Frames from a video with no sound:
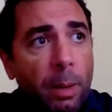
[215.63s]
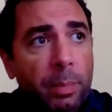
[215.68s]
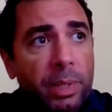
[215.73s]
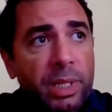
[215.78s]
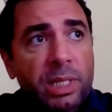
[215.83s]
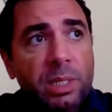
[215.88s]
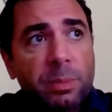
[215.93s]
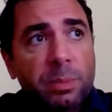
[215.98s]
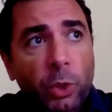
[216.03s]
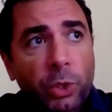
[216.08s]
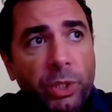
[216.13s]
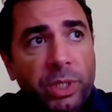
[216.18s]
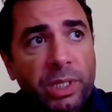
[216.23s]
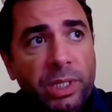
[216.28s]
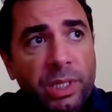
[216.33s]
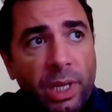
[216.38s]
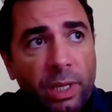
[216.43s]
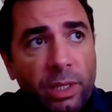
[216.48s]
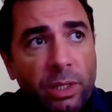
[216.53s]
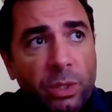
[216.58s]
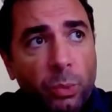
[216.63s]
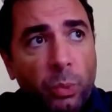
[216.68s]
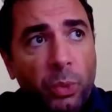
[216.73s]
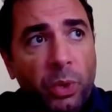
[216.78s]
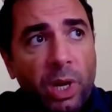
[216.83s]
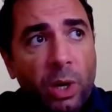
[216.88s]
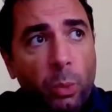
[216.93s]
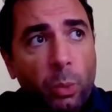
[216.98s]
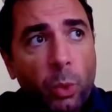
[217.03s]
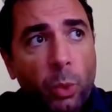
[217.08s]
But there is more than that.
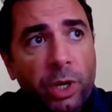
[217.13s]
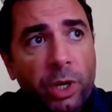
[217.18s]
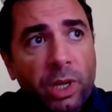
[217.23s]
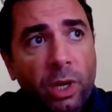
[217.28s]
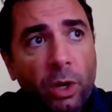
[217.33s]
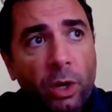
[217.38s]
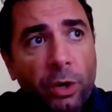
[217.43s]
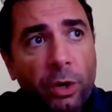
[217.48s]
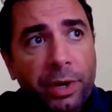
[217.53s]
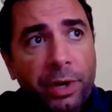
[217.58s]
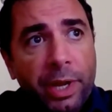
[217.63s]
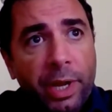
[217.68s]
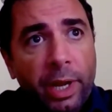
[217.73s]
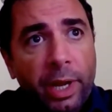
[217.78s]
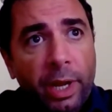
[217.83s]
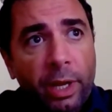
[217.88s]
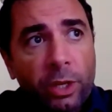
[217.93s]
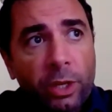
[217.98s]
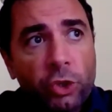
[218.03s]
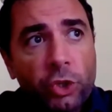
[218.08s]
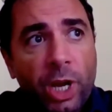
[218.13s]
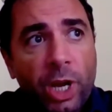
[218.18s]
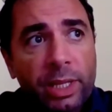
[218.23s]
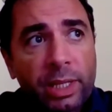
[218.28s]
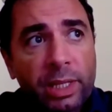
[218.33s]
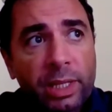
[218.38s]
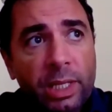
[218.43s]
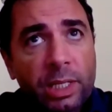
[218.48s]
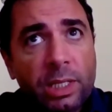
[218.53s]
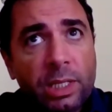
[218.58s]
We are working on a
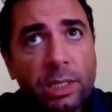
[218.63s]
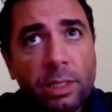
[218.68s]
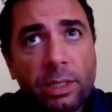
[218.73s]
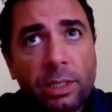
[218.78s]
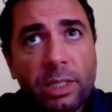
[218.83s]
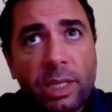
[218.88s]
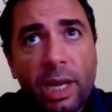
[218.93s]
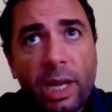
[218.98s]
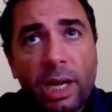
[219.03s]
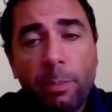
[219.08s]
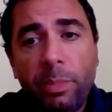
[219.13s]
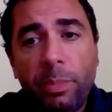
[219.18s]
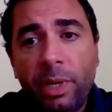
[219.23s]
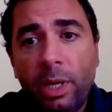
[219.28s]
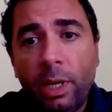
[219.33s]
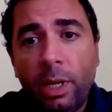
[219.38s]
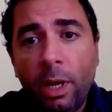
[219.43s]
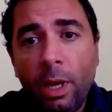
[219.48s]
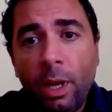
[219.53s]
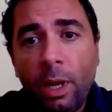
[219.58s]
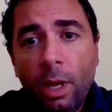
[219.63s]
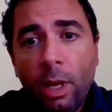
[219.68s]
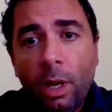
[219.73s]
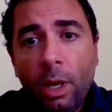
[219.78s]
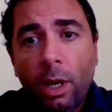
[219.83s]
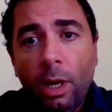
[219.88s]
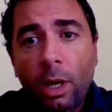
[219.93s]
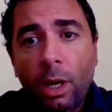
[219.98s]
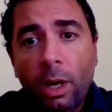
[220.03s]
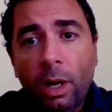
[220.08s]
jaundice therapy
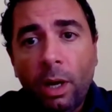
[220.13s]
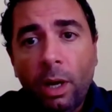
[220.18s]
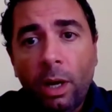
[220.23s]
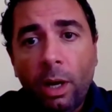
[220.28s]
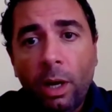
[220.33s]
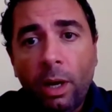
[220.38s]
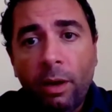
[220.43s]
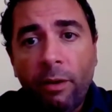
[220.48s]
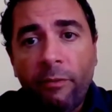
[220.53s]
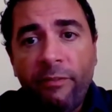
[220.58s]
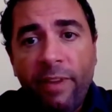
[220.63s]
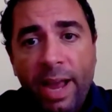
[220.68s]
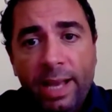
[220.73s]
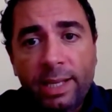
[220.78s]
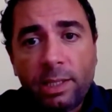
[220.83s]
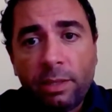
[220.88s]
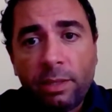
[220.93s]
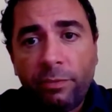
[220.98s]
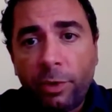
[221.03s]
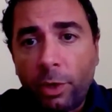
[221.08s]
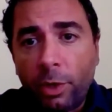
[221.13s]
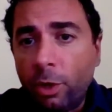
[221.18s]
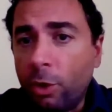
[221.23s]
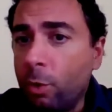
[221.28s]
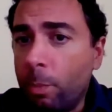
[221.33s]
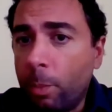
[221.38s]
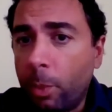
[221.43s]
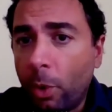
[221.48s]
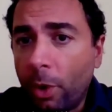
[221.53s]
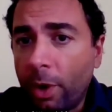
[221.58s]
vest for
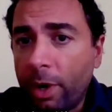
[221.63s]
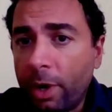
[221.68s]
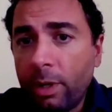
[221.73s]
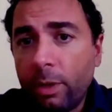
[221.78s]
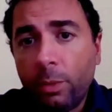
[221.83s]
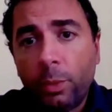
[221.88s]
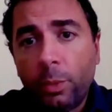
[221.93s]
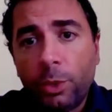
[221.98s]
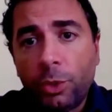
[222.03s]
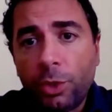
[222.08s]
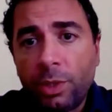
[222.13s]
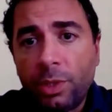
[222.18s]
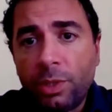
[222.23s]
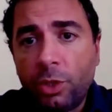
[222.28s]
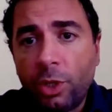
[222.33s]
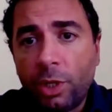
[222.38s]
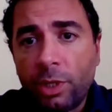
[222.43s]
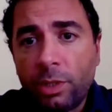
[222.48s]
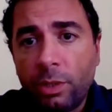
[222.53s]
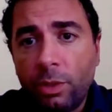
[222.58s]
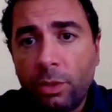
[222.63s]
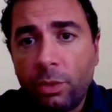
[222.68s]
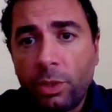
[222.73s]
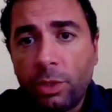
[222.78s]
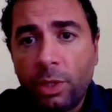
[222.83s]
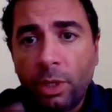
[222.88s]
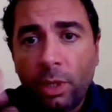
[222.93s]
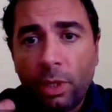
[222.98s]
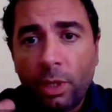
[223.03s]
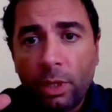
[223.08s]
newborn, which is just
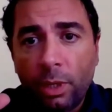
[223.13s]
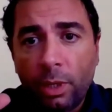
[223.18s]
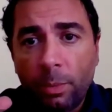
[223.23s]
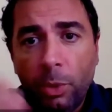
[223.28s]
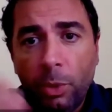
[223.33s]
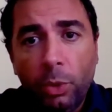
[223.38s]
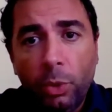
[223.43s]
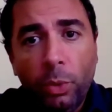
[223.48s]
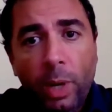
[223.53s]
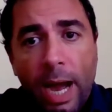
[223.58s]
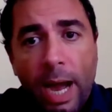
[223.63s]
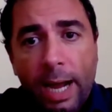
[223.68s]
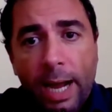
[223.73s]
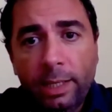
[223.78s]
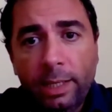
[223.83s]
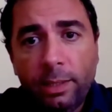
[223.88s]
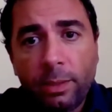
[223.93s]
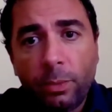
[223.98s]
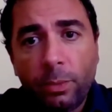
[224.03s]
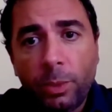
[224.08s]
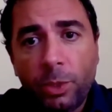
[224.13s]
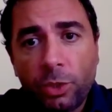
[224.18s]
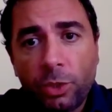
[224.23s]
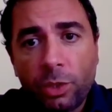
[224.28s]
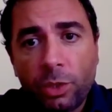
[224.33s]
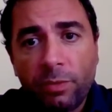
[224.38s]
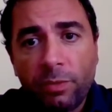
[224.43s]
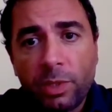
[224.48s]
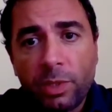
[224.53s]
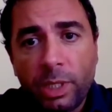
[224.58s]
using blue light, which
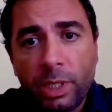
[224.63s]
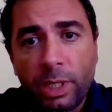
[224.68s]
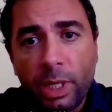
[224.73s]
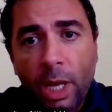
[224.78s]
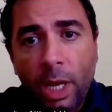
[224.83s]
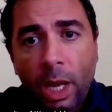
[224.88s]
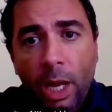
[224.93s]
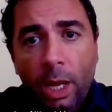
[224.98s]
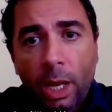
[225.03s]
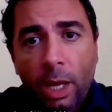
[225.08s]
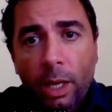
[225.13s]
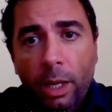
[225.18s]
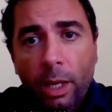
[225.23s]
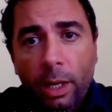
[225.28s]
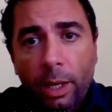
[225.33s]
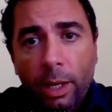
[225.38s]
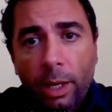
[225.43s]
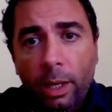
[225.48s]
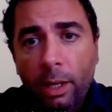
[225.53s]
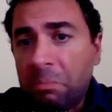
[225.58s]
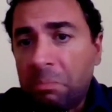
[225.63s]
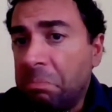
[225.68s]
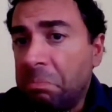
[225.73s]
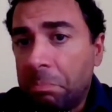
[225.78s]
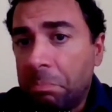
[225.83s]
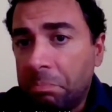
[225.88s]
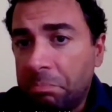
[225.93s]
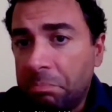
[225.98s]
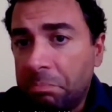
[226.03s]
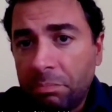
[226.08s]
is obviously
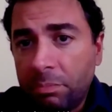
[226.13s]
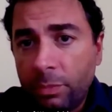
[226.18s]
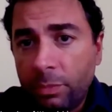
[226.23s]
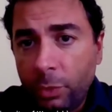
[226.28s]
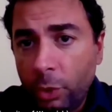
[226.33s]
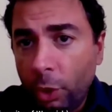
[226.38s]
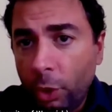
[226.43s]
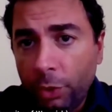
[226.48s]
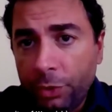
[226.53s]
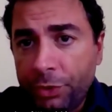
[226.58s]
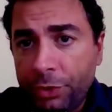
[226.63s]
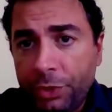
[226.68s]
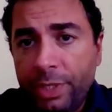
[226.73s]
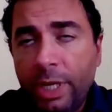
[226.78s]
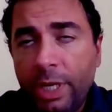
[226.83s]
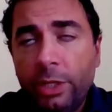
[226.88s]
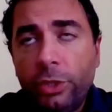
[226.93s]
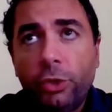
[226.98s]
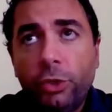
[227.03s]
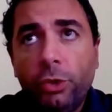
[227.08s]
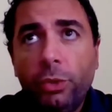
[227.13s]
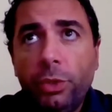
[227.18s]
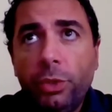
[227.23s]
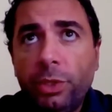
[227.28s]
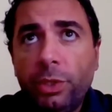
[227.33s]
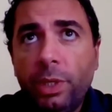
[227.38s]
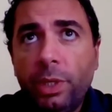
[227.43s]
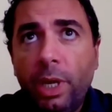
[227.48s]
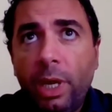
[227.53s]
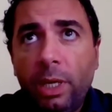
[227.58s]
not
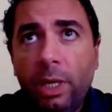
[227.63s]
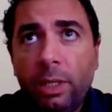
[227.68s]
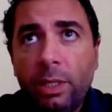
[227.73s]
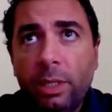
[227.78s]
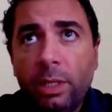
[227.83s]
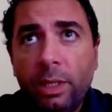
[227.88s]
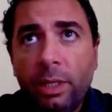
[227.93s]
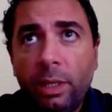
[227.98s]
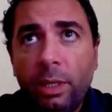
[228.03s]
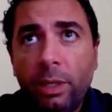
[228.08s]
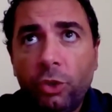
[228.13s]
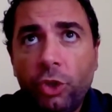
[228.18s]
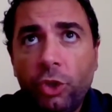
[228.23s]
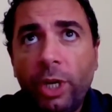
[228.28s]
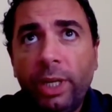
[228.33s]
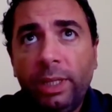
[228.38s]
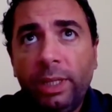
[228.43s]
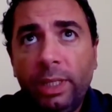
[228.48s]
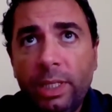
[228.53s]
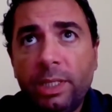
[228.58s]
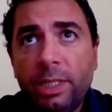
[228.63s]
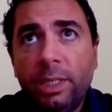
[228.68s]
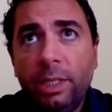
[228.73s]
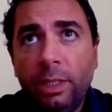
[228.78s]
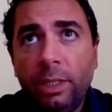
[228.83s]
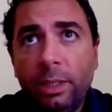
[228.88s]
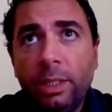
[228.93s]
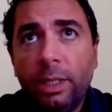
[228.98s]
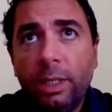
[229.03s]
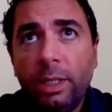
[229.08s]
dangerous. And jaundice
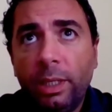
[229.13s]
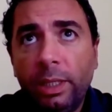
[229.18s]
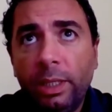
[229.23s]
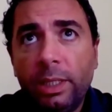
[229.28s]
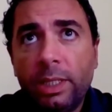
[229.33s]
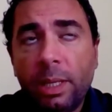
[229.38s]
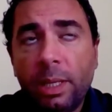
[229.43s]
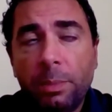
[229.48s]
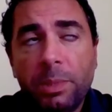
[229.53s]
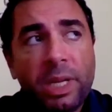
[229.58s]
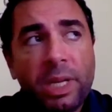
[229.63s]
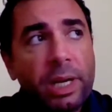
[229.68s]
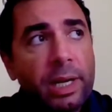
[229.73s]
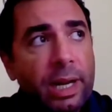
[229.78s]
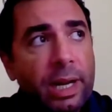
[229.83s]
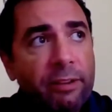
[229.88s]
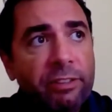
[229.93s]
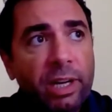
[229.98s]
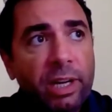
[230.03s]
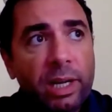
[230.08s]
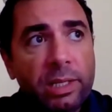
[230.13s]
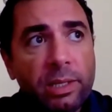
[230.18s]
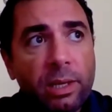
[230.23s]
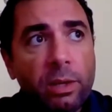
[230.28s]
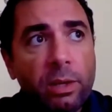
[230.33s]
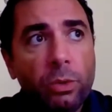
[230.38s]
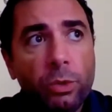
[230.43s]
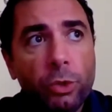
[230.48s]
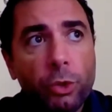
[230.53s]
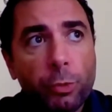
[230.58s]
in sub-Saharan Africa is a
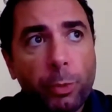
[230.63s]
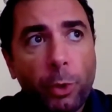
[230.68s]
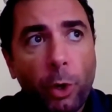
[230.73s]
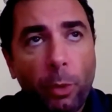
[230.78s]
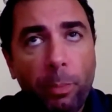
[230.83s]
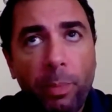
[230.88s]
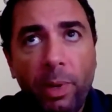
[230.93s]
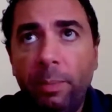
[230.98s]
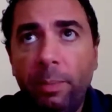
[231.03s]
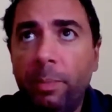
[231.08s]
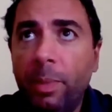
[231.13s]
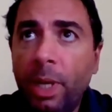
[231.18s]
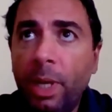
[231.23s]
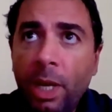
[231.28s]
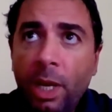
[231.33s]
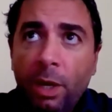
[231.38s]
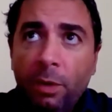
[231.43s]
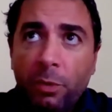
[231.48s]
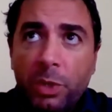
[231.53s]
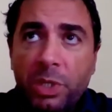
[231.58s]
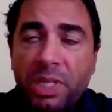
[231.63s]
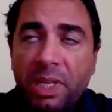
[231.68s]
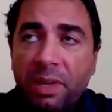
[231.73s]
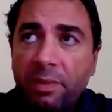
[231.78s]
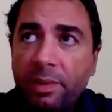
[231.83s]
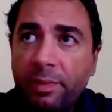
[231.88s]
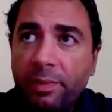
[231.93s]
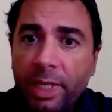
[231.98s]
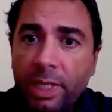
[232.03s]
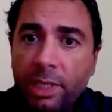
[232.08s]
huge problem for
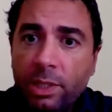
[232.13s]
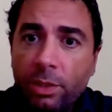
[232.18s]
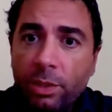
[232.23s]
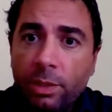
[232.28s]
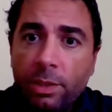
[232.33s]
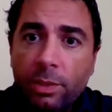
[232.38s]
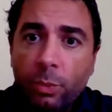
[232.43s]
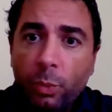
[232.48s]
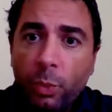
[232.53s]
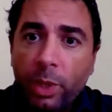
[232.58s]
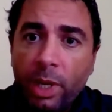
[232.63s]
several reasons.